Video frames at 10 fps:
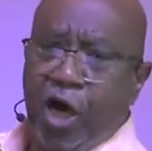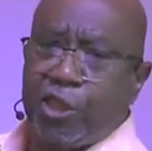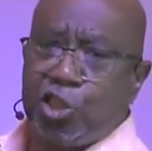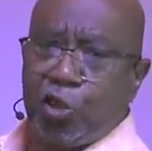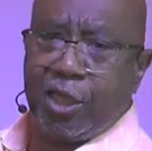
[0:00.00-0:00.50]

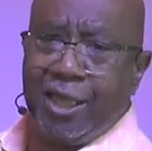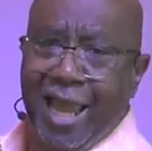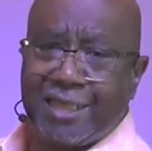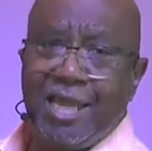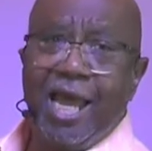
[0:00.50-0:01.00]
until
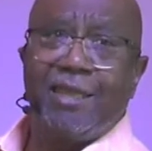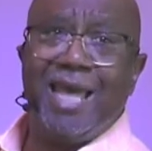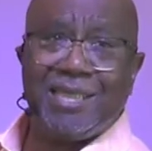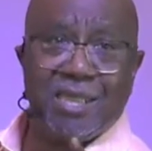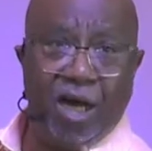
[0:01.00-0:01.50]
next.
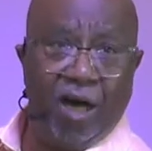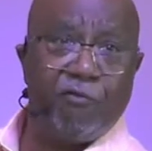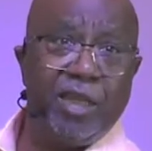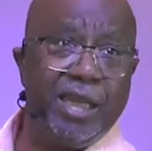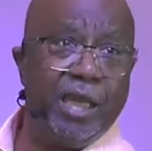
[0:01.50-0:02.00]
That's of
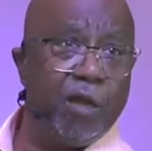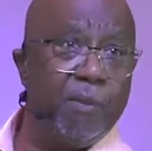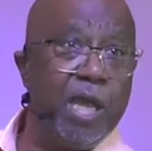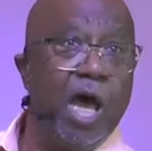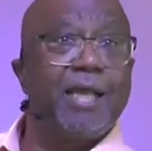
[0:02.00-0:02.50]
the enemy.